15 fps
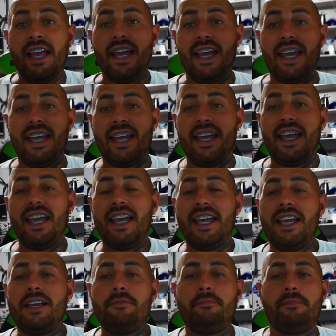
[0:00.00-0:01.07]

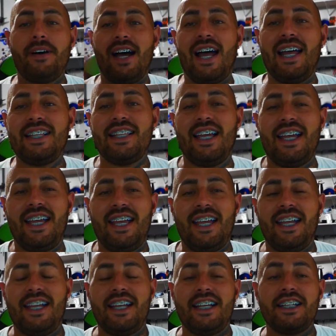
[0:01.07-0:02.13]
Hey
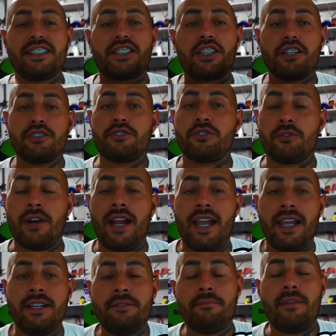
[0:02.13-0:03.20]
pilots,
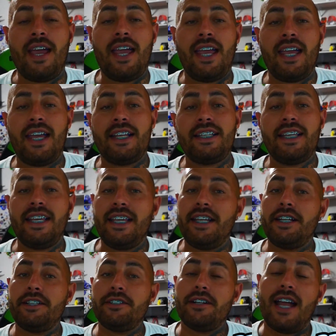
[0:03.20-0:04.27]
Drain Man
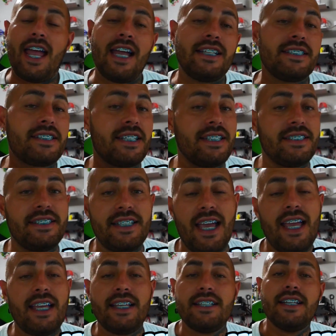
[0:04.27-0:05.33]
here, and
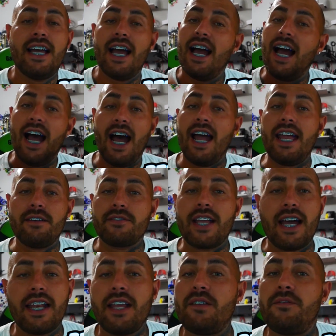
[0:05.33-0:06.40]
today I have
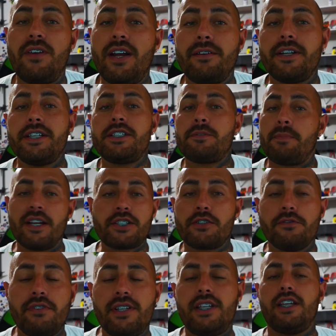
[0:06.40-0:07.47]
got a very
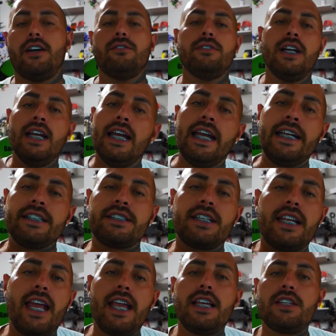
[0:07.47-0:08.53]
special video. In
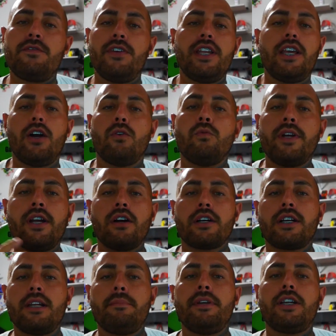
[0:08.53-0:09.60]
today's video we are
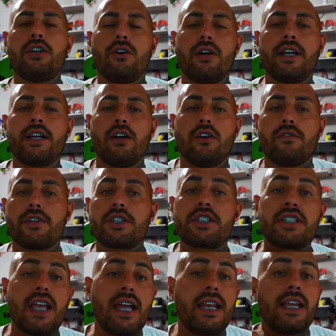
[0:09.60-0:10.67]
going to be going over
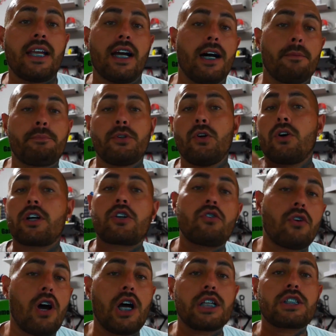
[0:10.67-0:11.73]
setting up your
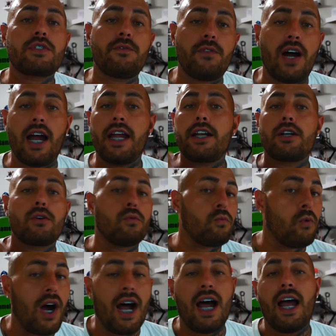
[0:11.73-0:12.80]
Crossfire
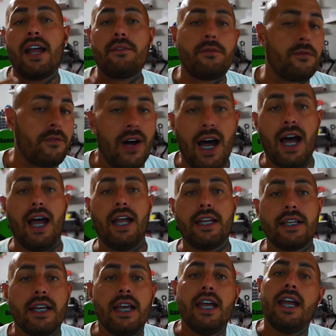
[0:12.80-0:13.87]

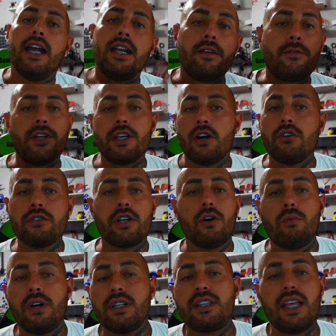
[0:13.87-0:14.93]
Wi-Fi, and if you don't
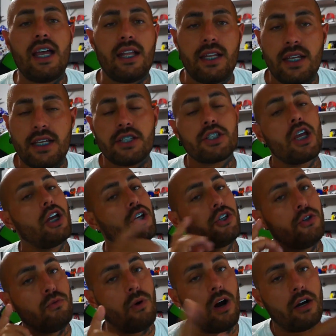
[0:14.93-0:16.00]
know what that is,
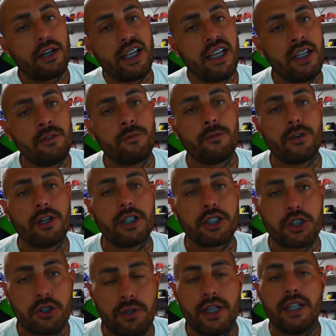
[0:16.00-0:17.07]
you are in for a
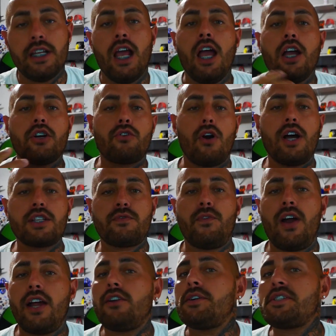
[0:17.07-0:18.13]
treat.
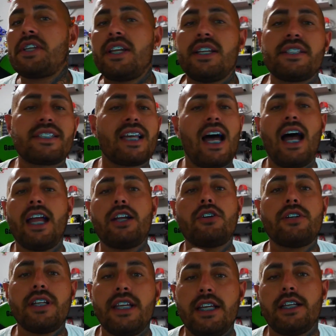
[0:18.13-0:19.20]
Crossfire is an
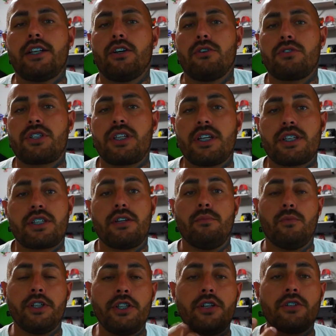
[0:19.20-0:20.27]
entire
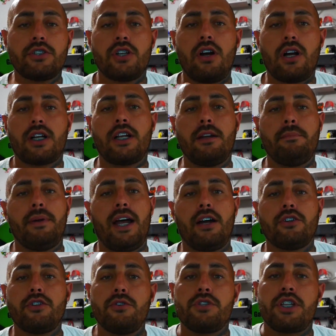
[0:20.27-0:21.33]
ecosystem. When you're talking
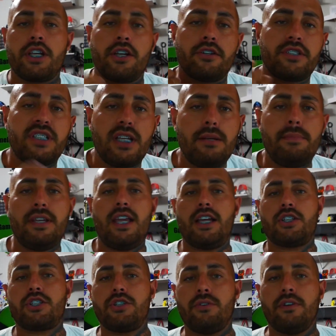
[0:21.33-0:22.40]
about using your T B
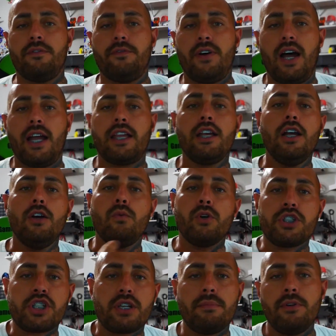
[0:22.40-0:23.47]
S Unify,
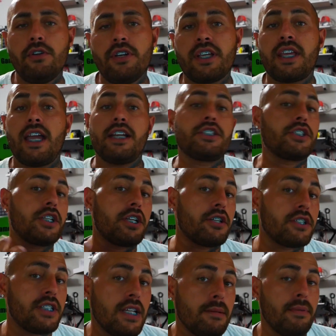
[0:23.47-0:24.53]
which communicates to
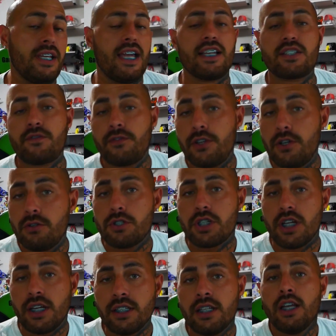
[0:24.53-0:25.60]
your T B S
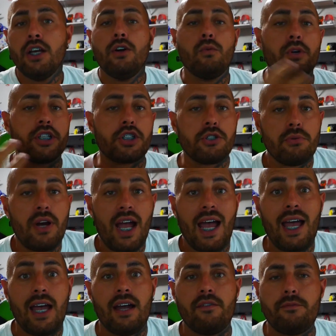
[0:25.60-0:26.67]
Fusion, which you
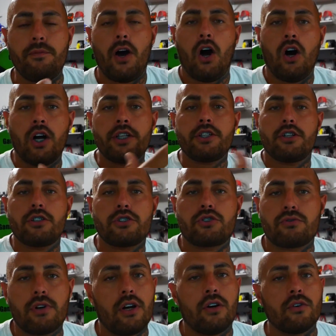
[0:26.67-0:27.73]
have on your
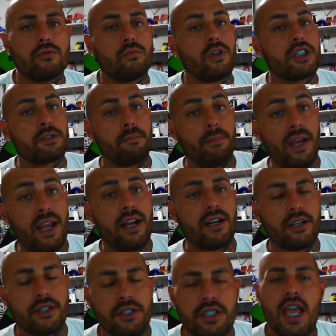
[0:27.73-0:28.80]
drone, which
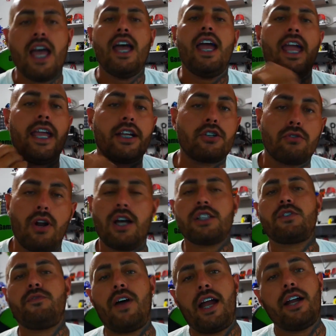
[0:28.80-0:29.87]
bears a
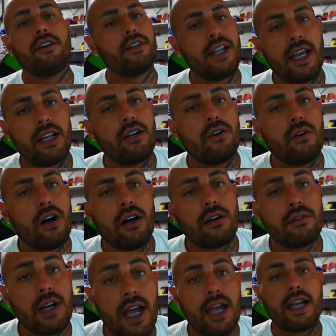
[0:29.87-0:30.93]
Crossfire Nano
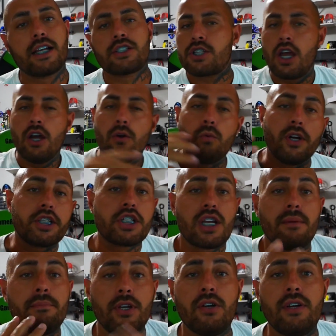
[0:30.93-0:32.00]
R X, which
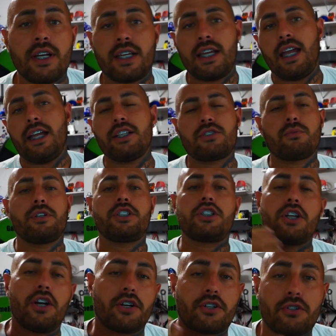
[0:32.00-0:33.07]
communicates with
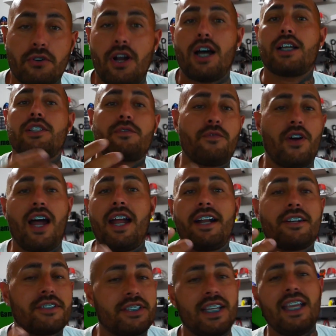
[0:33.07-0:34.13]
your
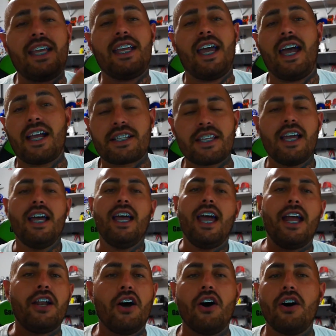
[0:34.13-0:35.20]
Crossfire T X,
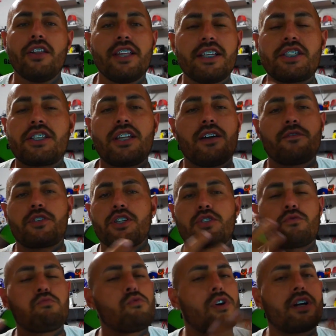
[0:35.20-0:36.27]
and all this stuff
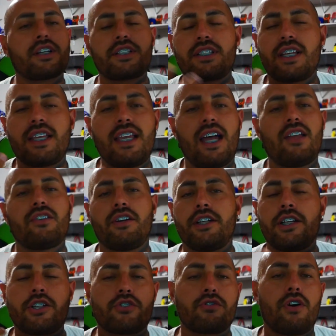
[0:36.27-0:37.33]
just works together
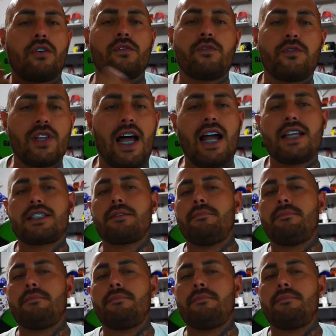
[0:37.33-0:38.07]
and your drone flies